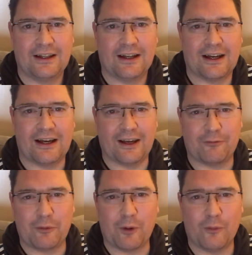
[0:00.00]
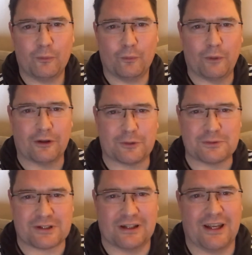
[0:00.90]
Hi everyone, welcome
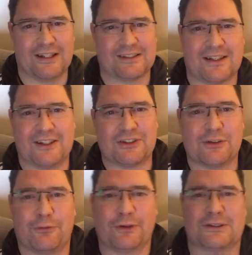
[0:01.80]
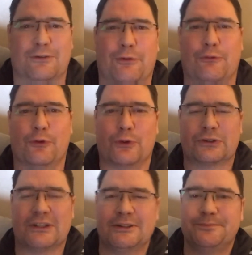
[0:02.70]
to the latest edition of Fitter4
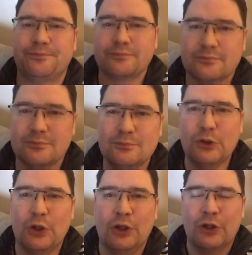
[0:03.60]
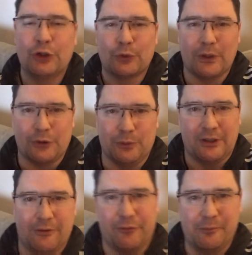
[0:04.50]
Forty. Quick
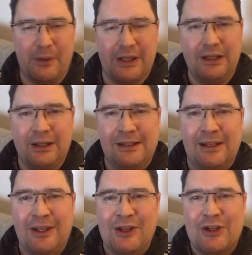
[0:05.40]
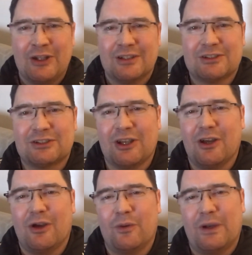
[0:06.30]
update from me.
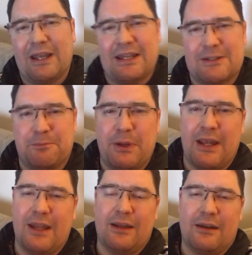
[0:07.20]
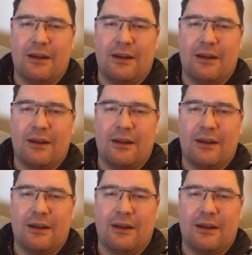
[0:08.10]
So it's been